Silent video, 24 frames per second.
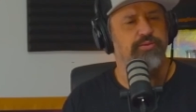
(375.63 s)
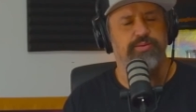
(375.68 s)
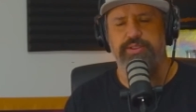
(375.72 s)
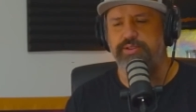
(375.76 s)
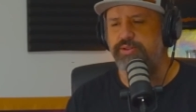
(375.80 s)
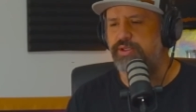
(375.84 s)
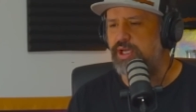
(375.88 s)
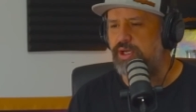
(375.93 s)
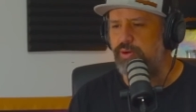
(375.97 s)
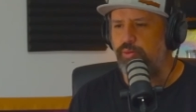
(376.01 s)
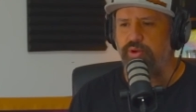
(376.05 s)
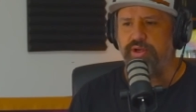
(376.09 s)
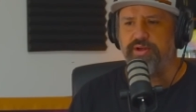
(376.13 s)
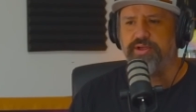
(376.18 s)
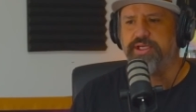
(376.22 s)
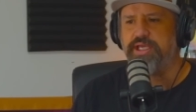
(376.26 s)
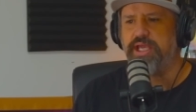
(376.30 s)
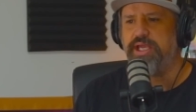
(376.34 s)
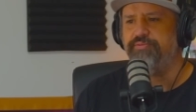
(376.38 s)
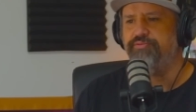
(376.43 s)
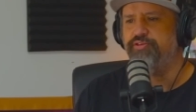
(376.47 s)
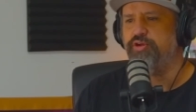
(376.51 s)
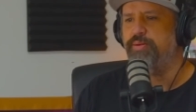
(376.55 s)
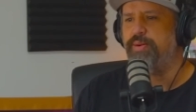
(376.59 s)
bit of kind of where it
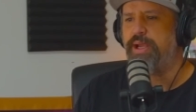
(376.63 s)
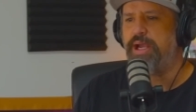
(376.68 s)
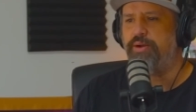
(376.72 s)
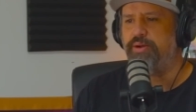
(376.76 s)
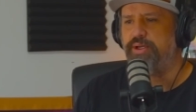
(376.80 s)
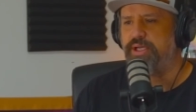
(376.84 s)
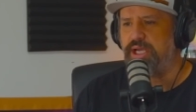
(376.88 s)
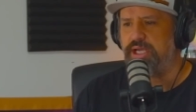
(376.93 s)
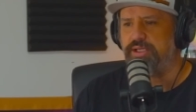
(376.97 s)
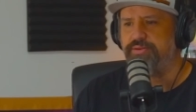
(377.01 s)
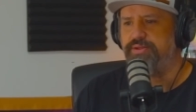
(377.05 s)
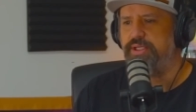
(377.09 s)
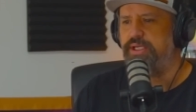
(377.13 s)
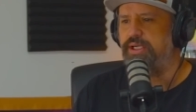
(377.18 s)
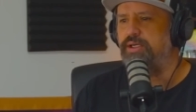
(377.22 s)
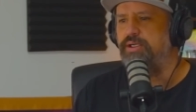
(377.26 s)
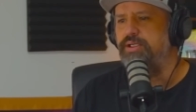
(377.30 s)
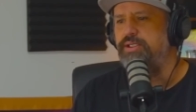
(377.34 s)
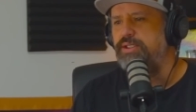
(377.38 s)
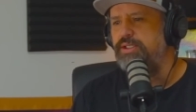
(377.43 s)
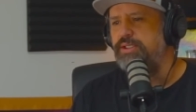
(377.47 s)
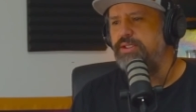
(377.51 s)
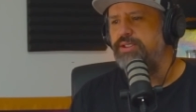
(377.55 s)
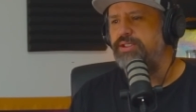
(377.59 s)
came from, how it got there,
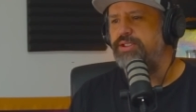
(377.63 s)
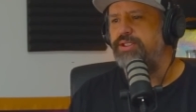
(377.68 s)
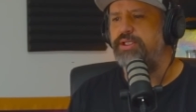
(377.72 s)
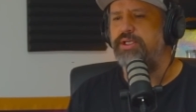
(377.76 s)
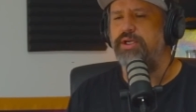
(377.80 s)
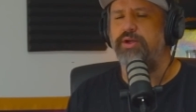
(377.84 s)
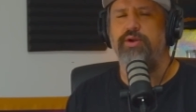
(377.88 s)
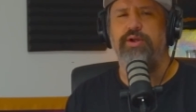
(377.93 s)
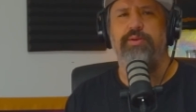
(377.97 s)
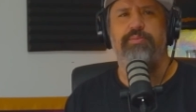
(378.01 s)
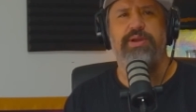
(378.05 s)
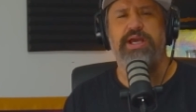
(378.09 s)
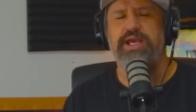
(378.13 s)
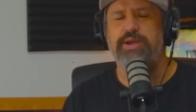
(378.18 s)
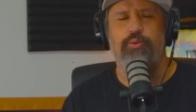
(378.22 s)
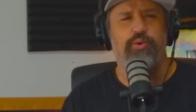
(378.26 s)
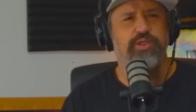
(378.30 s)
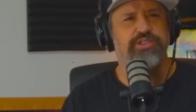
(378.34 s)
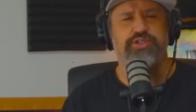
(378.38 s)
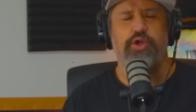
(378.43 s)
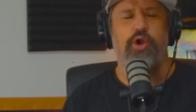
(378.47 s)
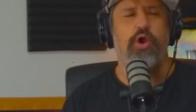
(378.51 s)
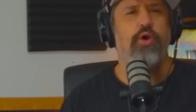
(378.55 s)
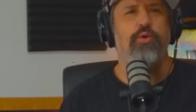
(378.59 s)

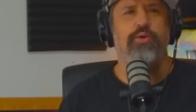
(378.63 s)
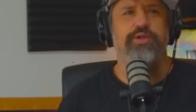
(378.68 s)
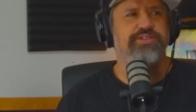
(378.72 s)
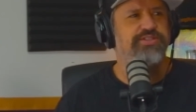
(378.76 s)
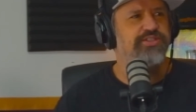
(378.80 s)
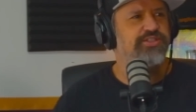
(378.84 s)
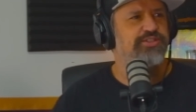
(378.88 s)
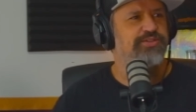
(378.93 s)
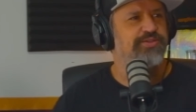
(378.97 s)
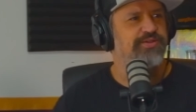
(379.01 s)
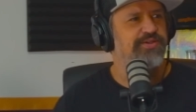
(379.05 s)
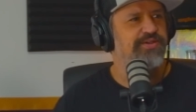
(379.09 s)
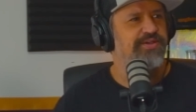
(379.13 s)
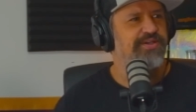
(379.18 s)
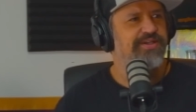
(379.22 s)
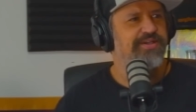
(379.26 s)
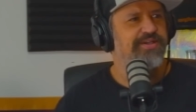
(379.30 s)
which people